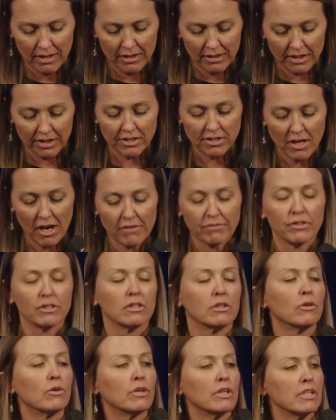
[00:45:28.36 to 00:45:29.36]
The
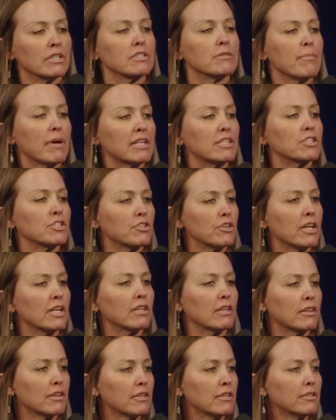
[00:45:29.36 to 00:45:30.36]
sovereign Lord is my
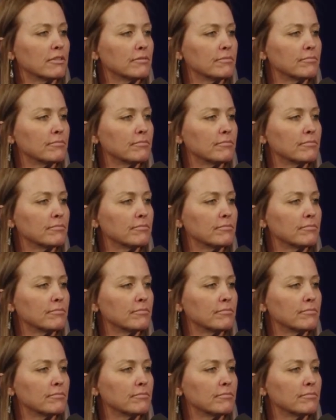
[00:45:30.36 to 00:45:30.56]
strength.